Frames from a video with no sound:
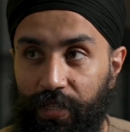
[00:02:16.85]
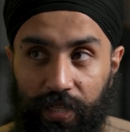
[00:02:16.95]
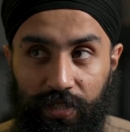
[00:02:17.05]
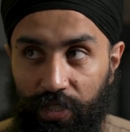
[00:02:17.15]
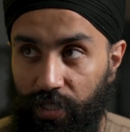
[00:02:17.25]

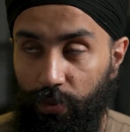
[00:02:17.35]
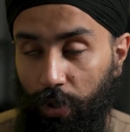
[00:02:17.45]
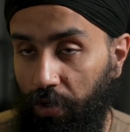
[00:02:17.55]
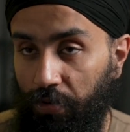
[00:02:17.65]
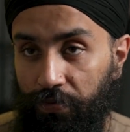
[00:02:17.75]
let's say
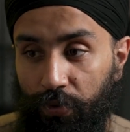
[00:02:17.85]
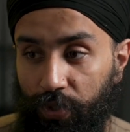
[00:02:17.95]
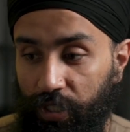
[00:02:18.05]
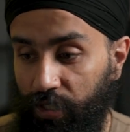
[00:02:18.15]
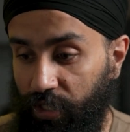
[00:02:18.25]
12,
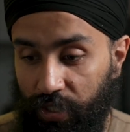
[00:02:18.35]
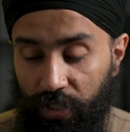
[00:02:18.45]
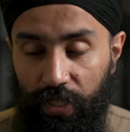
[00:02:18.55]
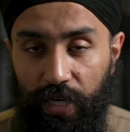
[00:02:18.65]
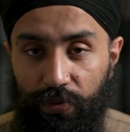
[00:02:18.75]
14,
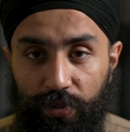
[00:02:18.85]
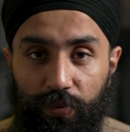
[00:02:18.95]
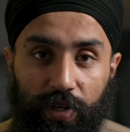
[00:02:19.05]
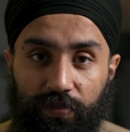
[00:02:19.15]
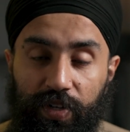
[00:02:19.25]
16 hours or
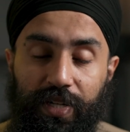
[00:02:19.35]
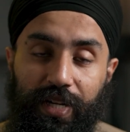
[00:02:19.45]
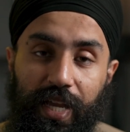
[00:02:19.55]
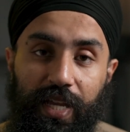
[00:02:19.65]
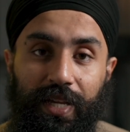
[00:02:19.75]
whatever in a
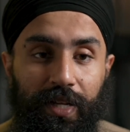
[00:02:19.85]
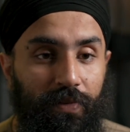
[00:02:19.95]
day,